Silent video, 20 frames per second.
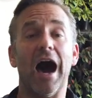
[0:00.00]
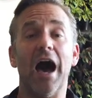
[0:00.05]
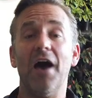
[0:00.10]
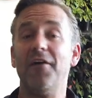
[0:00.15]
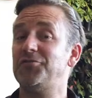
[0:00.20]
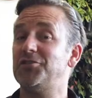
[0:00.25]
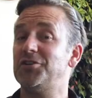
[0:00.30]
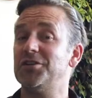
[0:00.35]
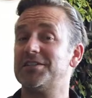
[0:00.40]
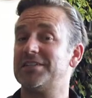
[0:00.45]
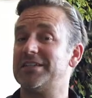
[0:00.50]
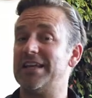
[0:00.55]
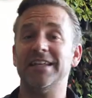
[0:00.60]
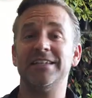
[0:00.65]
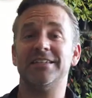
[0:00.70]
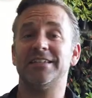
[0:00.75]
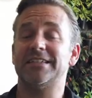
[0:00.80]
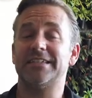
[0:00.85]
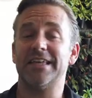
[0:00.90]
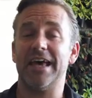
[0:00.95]
I've just
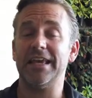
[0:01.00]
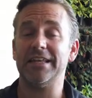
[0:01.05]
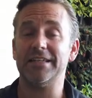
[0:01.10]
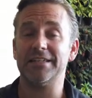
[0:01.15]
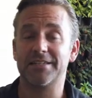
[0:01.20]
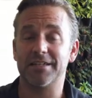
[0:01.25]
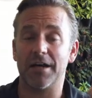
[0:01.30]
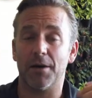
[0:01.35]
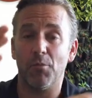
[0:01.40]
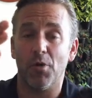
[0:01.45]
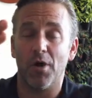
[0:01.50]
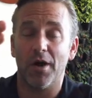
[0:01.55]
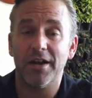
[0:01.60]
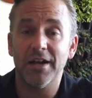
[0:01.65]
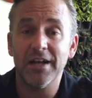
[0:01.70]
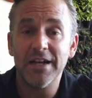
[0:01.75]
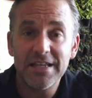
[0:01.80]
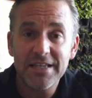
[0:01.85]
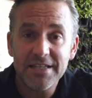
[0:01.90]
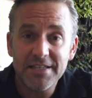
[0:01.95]
entertained
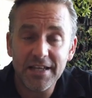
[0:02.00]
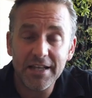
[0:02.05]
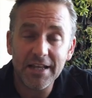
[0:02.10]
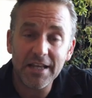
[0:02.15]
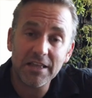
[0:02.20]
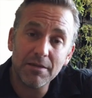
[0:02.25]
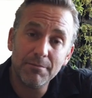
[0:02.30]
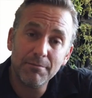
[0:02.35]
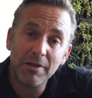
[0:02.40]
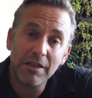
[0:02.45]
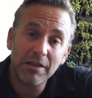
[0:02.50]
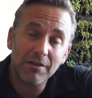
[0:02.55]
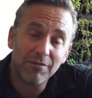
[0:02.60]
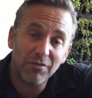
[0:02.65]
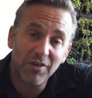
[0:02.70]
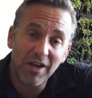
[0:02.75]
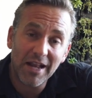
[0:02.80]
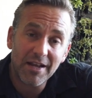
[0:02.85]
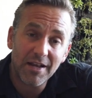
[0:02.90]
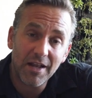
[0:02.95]
someone sitting in the middle
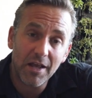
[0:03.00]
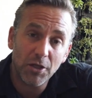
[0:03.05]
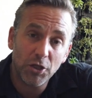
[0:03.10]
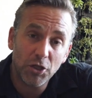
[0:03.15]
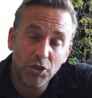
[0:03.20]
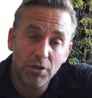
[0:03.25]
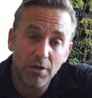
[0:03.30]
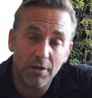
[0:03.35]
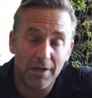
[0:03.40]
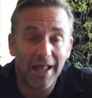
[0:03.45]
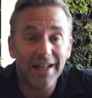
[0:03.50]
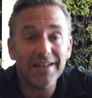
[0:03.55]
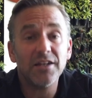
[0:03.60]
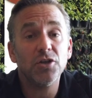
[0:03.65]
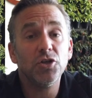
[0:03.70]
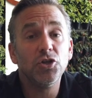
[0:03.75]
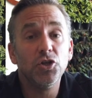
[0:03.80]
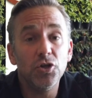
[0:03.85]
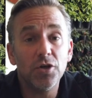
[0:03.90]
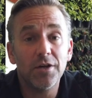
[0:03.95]
of London,
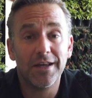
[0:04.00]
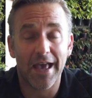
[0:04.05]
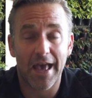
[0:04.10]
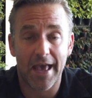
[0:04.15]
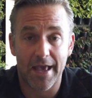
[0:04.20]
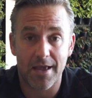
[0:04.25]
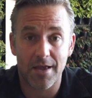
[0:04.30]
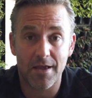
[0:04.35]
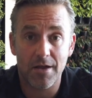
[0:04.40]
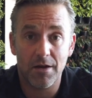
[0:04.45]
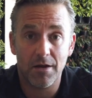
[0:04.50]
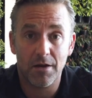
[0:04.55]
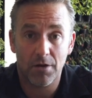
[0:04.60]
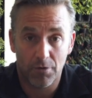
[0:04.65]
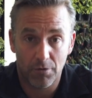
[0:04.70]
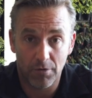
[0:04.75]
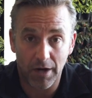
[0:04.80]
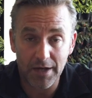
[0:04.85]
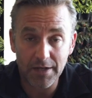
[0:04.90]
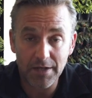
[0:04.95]
UK,
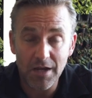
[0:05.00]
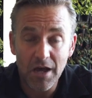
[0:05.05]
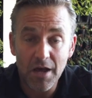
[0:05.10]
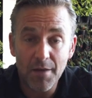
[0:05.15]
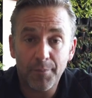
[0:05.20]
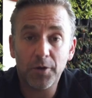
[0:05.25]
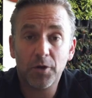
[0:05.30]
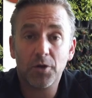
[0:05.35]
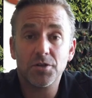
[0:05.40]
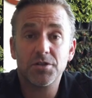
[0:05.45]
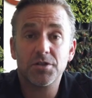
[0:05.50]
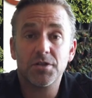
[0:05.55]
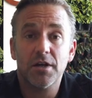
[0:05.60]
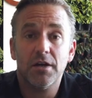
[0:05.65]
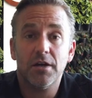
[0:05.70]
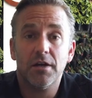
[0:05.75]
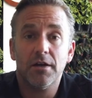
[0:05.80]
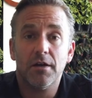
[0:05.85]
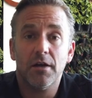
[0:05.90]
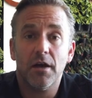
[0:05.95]
right? Because
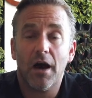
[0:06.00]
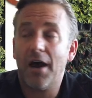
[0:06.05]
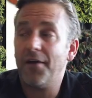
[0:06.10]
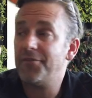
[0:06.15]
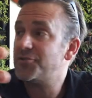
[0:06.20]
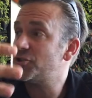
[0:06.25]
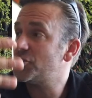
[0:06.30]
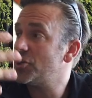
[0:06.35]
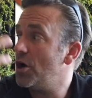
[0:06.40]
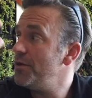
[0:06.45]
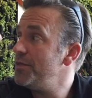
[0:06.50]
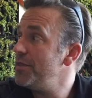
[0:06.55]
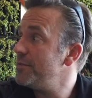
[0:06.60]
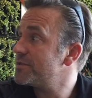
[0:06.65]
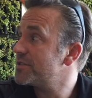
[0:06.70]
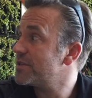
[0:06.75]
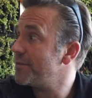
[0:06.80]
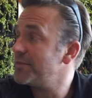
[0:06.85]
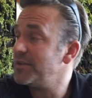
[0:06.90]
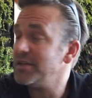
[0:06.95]
I've shown
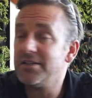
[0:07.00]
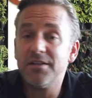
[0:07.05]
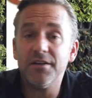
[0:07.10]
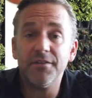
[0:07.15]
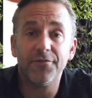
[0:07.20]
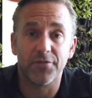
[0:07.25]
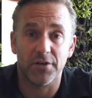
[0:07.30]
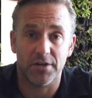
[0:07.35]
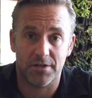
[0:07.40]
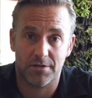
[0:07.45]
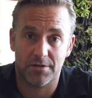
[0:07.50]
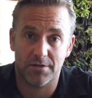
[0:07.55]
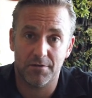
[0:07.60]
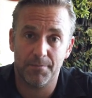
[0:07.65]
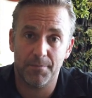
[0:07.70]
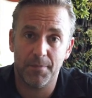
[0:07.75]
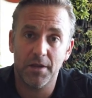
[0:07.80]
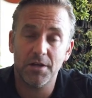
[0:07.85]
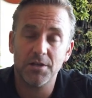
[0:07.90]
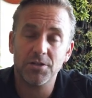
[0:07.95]
them something different.
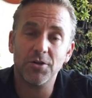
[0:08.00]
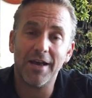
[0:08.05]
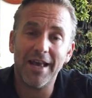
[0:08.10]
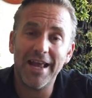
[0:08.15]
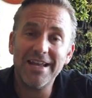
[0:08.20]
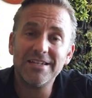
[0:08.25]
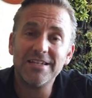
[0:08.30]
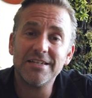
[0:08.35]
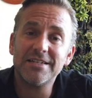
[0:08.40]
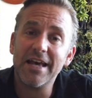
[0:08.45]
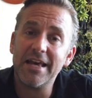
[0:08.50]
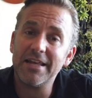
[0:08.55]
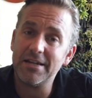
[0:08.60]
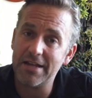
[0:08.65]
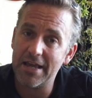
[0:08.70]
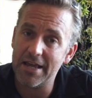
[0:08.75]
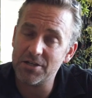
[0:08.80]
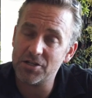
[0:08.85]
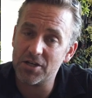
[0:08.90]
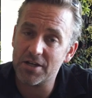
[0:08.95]
So entertain
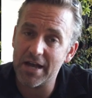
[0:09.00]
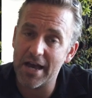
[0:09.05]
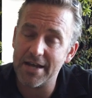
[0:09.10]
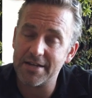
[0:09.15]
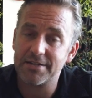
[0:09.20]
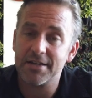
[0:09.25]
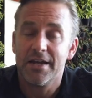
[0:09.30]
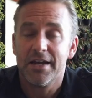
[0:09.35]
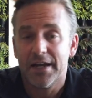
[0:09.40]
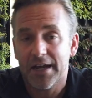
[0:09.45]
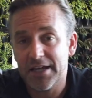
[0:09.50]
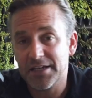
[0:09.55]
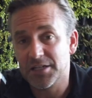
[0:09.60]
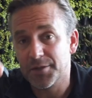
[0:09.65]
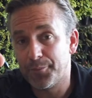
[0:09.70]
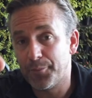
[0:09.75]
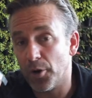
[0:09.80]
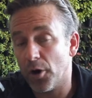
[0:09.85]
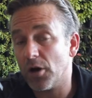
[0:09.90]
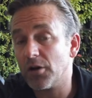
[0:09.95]
and educate
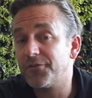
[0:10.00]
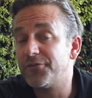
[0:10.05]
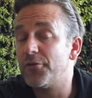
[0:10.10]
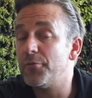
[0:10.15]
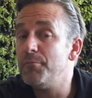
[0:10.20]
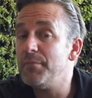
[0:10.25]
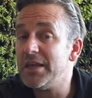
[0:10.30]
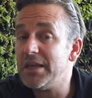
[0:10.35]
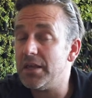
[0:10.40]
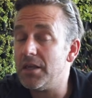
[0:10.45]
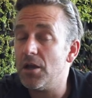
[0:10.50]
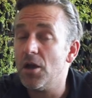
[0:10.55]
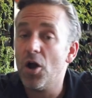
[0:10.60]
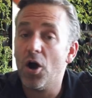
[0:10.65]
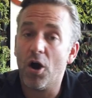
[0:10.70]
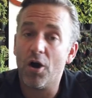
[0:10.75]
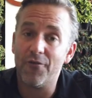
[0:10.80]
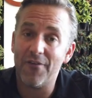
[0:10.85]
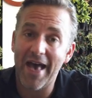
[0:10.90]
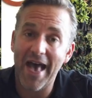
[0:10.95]
is a part for me
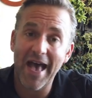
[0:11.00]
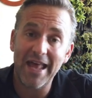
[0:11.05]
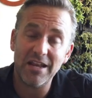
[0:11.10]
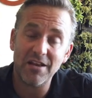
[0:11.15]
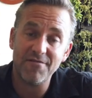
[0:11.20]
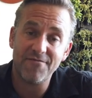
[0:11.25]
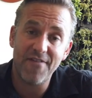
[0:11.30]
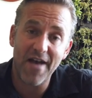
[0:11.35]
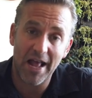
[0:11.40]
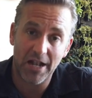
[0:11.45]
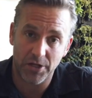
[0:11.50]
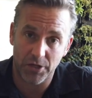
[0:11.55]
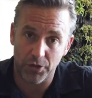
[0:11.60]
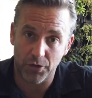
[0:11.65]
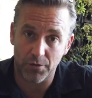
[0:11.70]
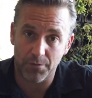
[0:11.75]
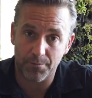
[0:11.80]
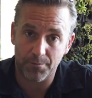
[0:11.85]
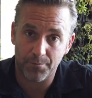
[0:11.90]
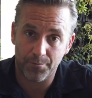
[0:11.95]
of adding
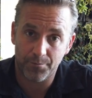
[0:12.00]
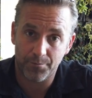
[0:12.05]
value.